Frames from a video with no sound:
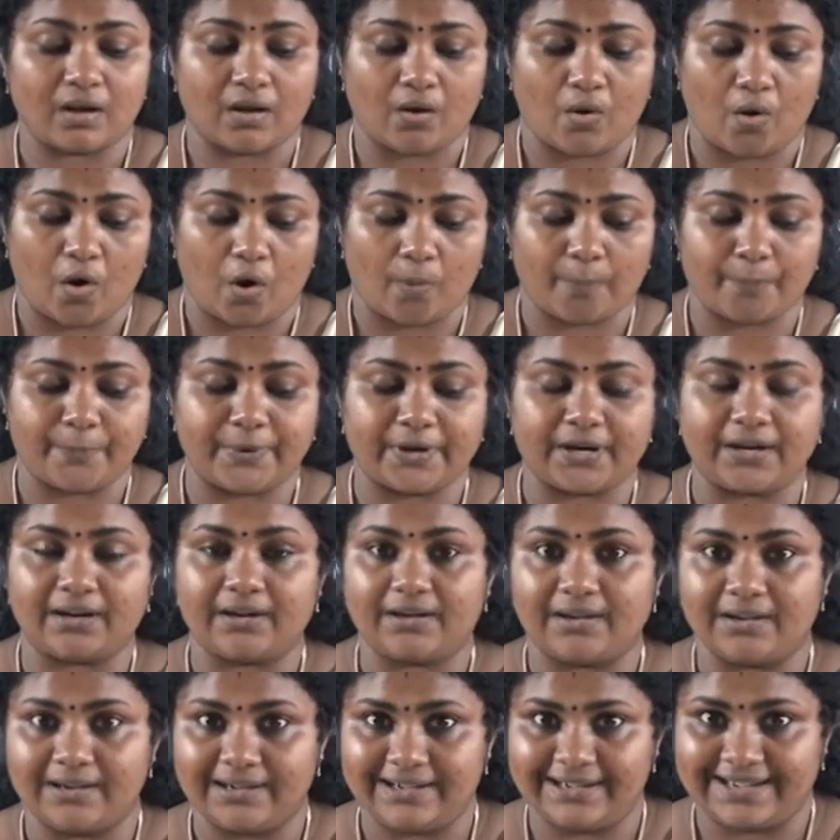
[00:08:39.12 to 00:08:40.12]
copper,
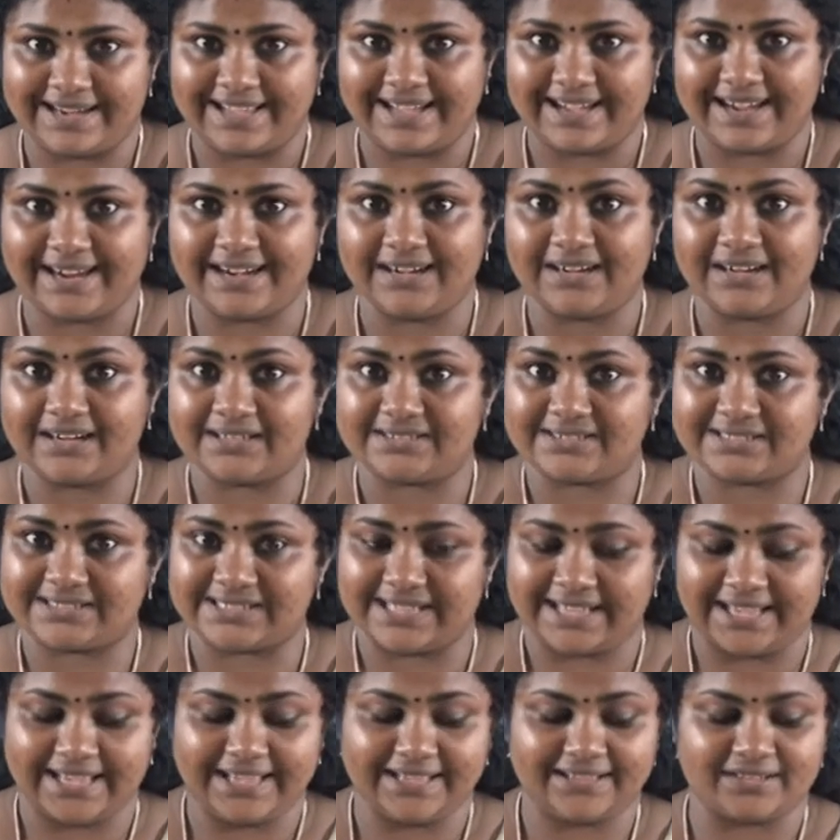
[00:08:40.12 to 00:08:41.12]
lead,
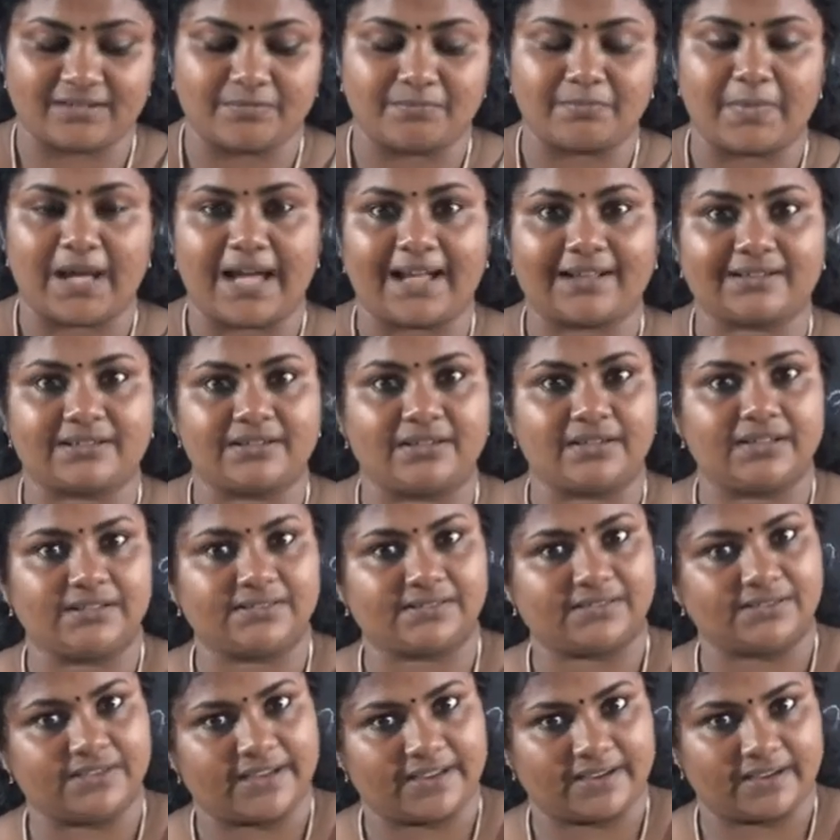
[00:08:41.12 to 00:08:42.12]
zinc, manganese,
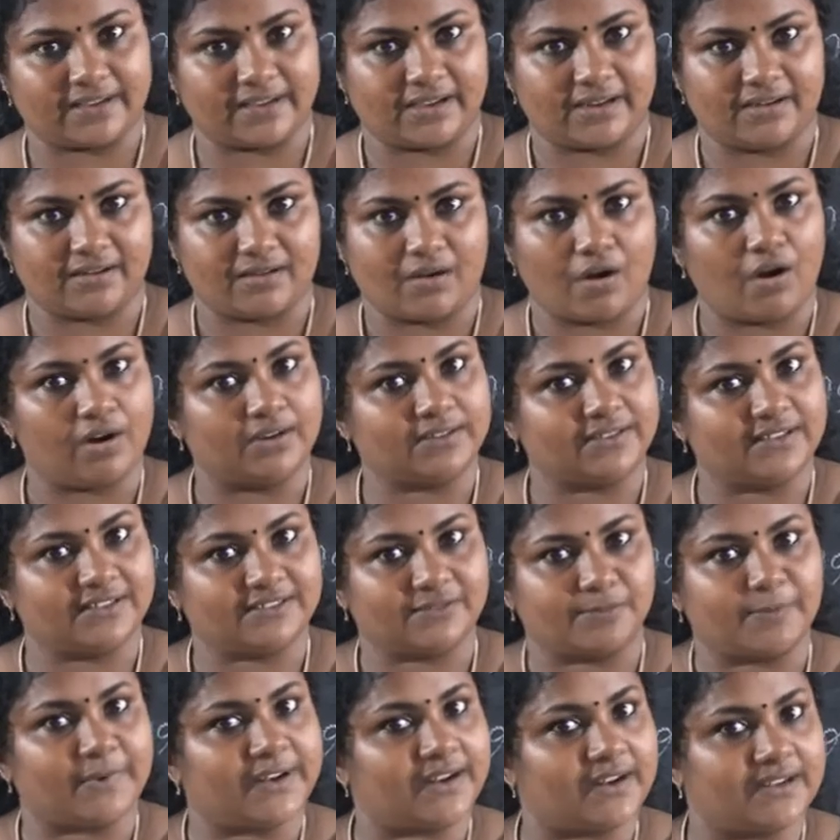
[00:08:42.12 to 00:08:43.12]
nickel. All these
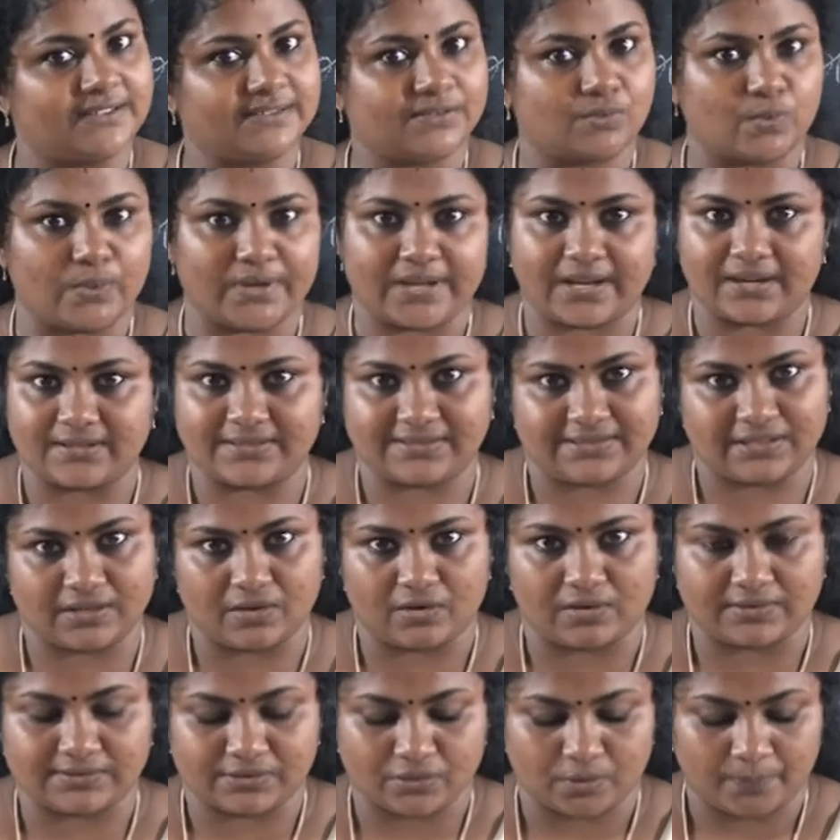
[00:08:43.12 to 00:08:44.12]
minerals we can see
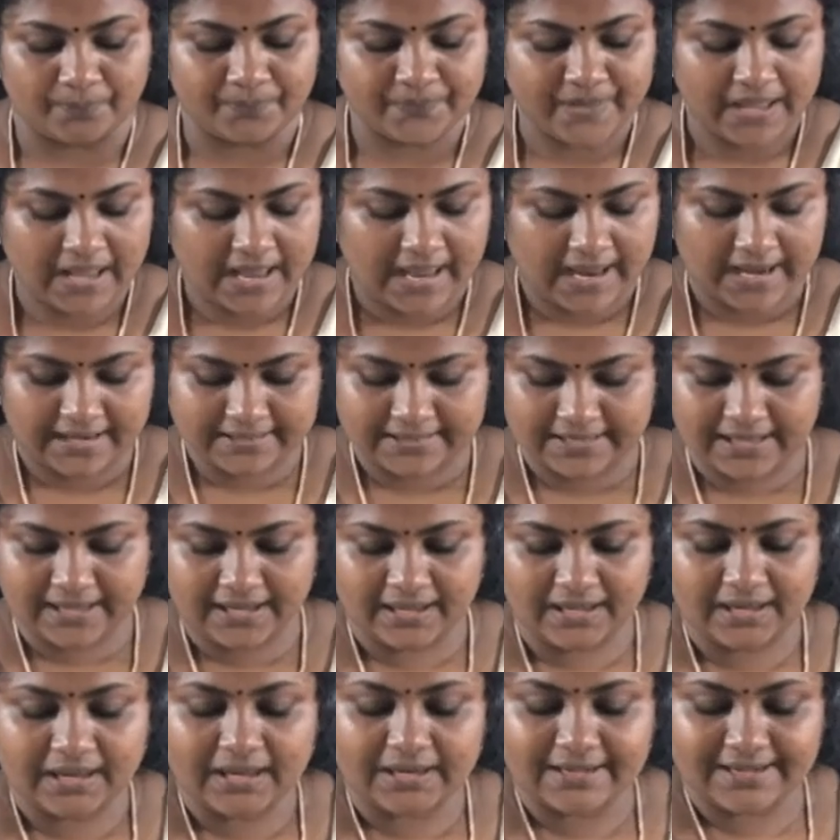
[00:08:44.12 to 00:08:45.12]
also. And the
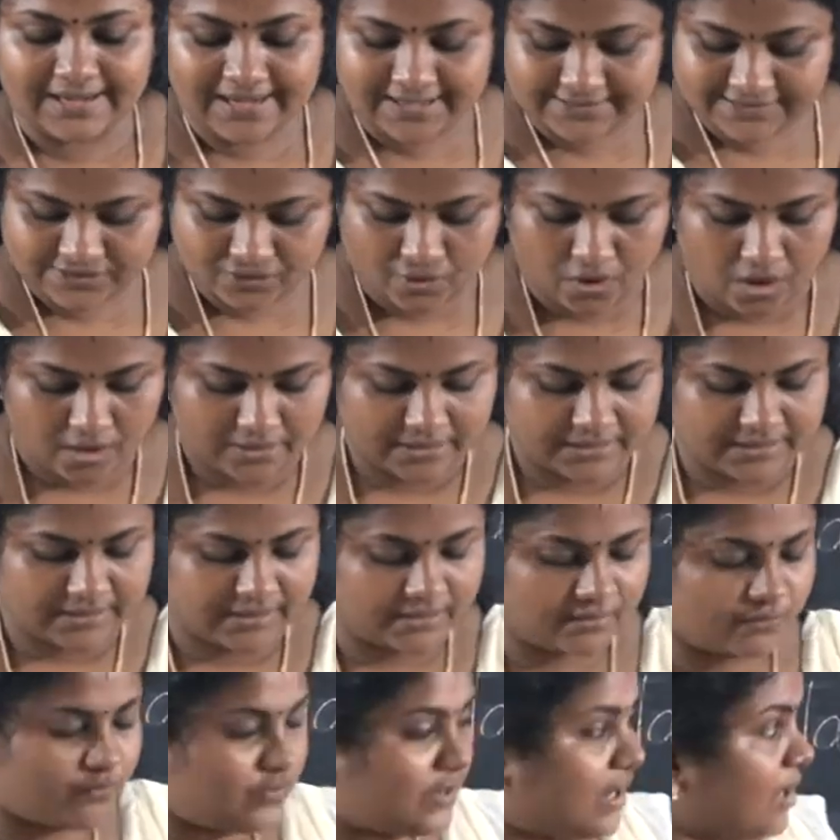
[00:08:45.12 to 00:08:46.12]
next
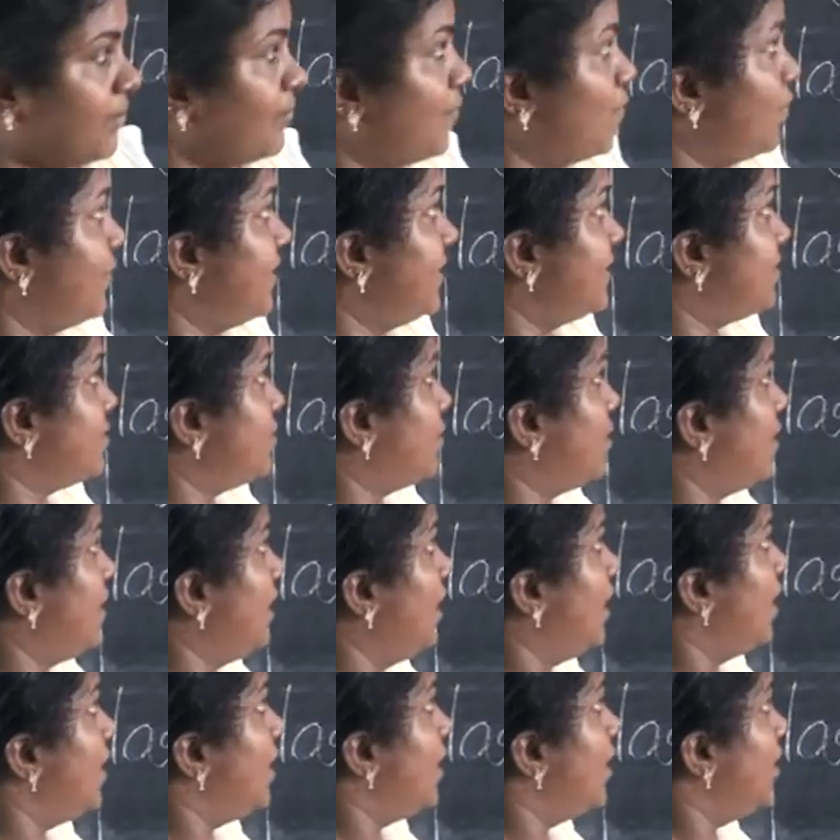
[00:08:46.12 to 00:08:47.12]
continent, we are moving to
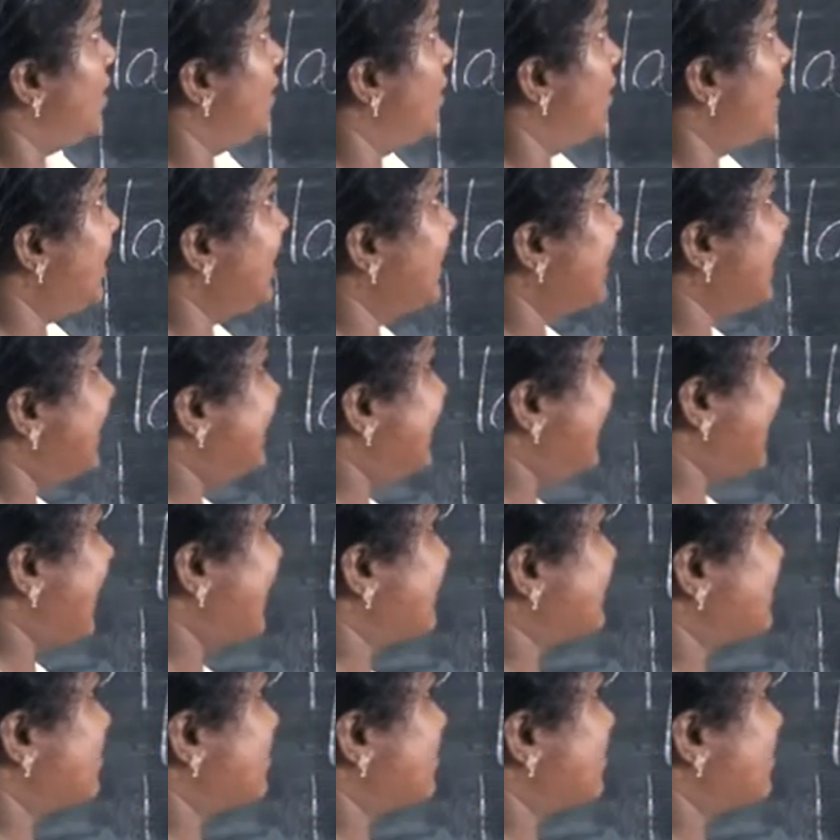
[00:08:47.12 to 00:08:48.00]
look next